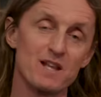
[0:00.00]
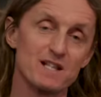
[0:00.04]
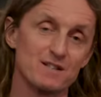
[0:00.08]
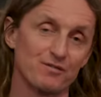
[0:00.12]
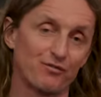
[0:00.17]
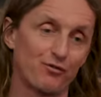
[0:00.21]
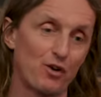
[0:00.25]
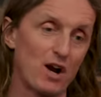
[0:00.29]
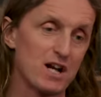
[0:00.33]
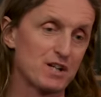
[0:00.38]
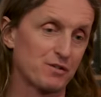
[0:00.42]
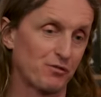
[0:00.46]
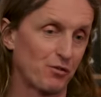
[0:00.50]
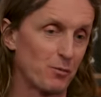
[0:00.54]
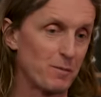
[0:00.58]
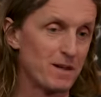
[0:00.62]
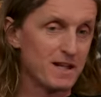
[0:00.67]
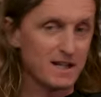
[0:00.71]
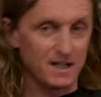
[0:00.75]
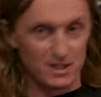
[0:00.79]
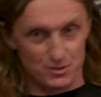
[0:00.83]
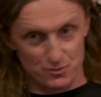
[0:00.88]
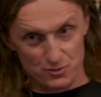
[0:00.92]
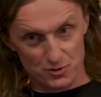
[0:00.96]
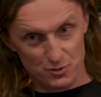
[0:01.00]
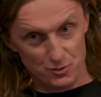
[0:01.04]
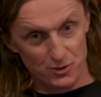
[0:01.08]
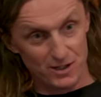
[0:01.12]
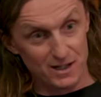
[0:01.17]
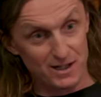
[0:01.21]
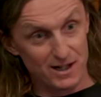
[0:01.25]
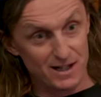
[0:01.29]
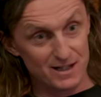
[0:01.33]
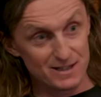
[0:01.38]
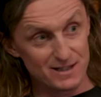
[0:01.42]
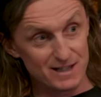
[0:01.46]
it's fresh for me because it was
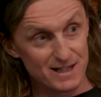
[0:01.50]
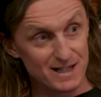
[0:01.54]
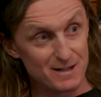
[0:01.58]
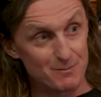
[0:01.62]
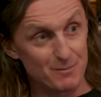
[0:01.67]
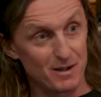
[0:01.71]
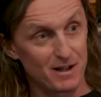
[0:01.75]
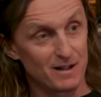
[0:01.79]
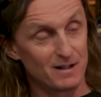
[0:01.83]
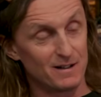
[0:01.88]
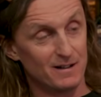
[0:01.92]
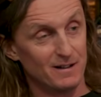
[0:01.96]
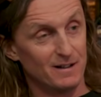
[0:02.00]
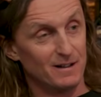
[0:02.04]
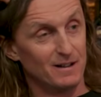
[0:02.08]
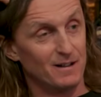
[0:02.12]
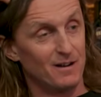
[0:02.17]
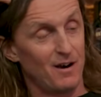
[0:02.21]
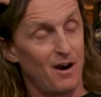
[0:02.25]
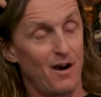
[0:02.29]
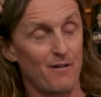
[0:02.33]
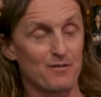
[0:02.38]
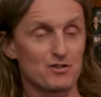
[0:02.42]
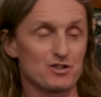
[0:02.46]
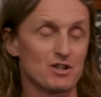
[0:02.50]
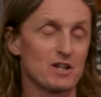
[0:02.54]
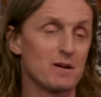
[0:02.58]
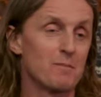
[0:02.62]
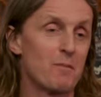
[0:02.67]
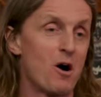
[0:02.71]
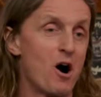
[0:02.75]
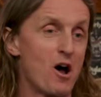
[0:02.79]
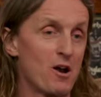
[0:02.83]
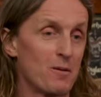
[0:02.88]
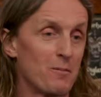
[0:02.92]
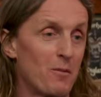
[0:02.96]
2019, but obviously
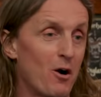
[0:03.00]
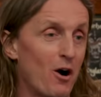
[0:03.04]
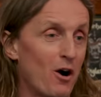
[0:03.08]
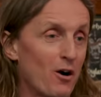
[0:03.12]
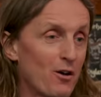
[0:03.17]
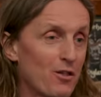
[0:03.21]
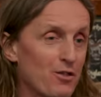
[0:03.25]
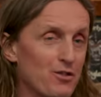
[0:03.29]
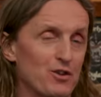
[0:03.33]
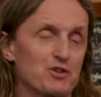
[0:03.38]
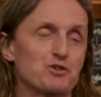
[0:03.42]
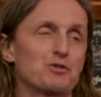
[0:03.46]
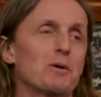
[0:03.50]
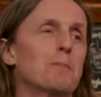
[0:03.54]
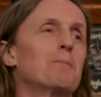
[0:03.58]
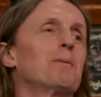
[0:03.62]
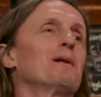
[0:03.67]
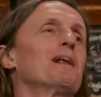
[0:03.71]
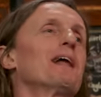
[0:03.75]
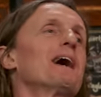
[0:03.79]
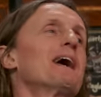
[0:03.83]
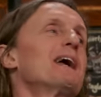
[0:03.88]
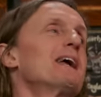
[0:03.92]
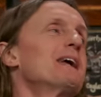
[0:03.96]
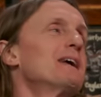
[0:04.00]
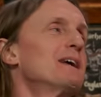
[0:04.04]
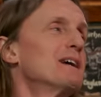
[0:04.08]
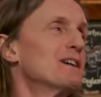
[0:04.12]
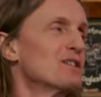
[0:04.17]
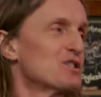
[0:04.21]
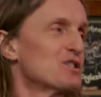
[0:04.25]
Amon Amarth, the AAA